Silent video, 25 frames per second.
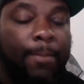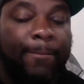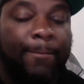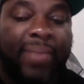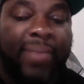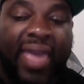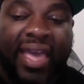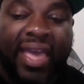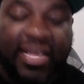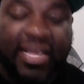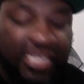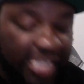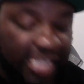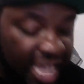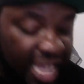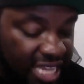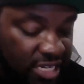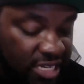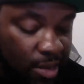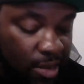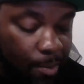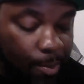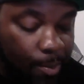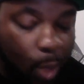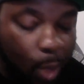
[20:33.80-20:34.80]
Pay
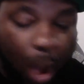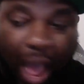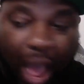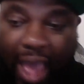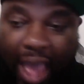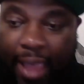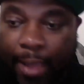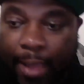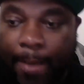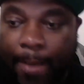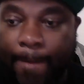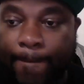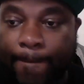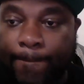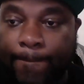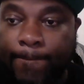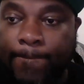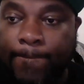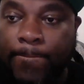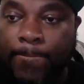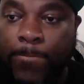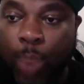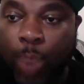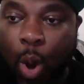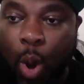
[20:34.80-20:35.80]
attention, boy.
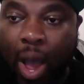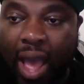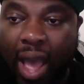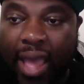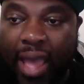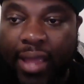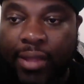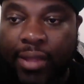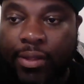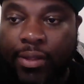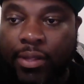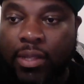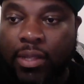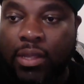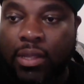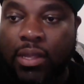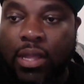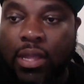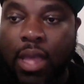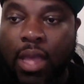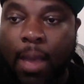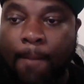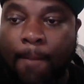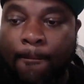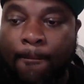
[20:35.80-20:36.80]
Boy.
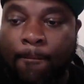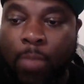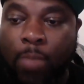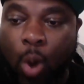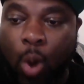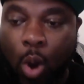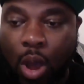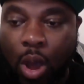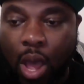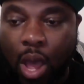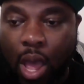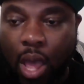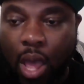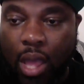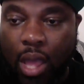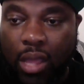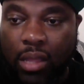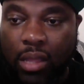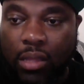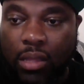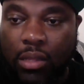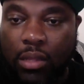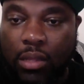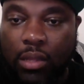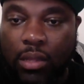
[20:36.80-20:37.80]
Boy.
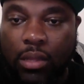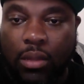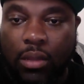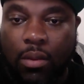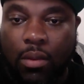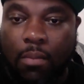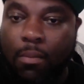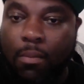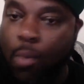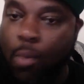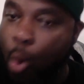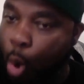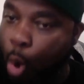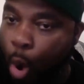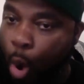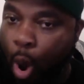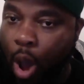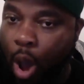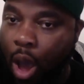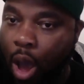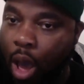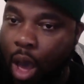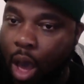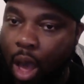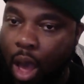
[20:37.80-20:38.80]

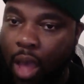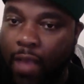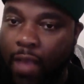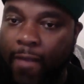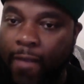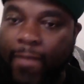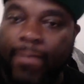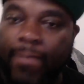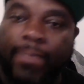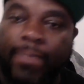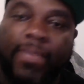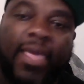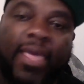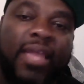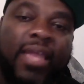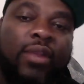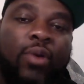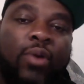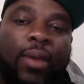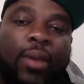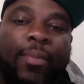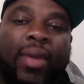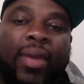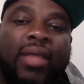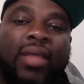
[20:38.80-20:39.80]
Boy.
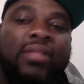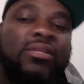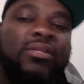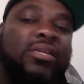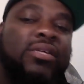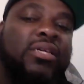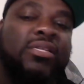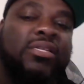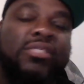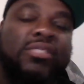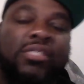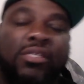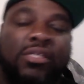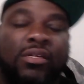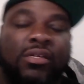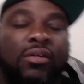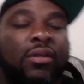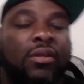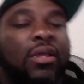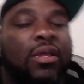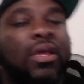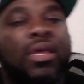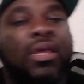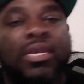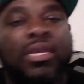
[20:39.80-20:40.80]
Anyway, man, let's get into
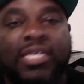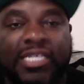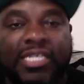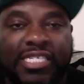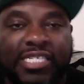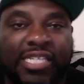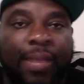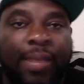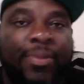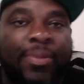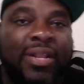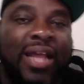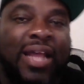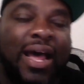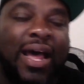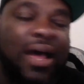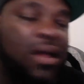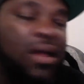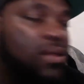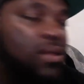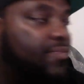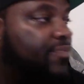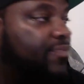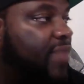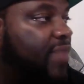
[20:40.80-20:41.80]
some of the
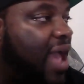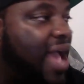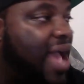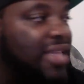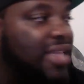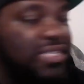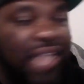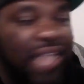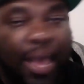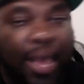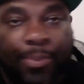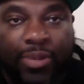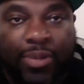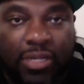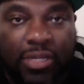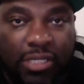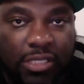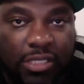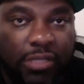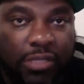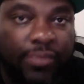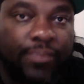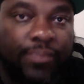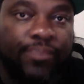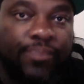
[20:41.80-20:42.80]
hot
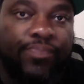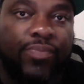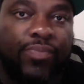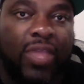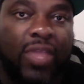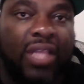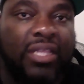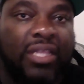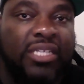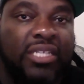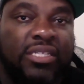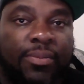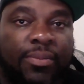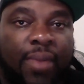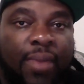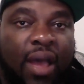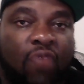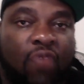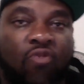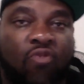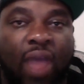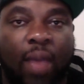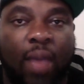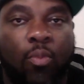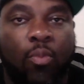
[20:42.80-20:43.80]
topics, at least in my
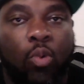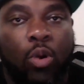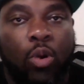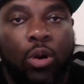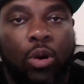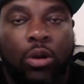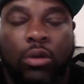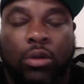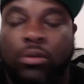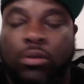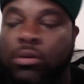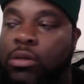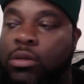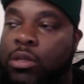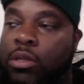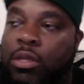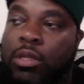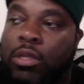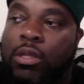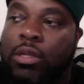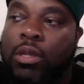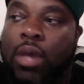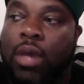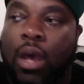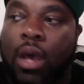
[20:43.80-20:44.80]
rap world.
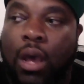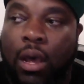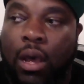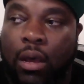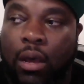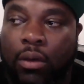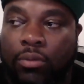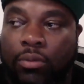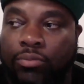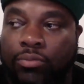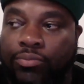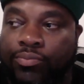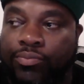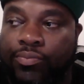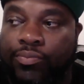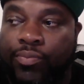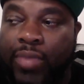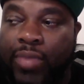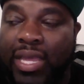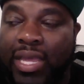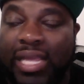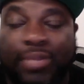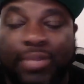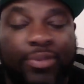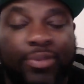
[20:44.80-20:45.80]
Um,
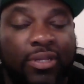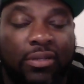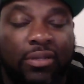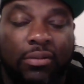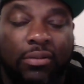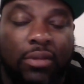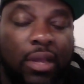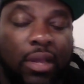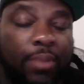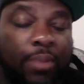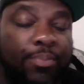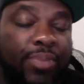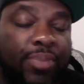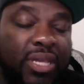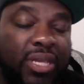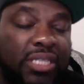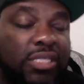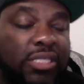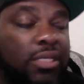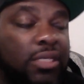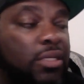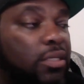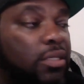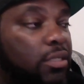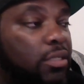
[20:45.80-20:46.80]
it's been a
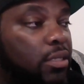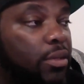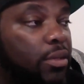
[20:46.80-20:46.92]
busy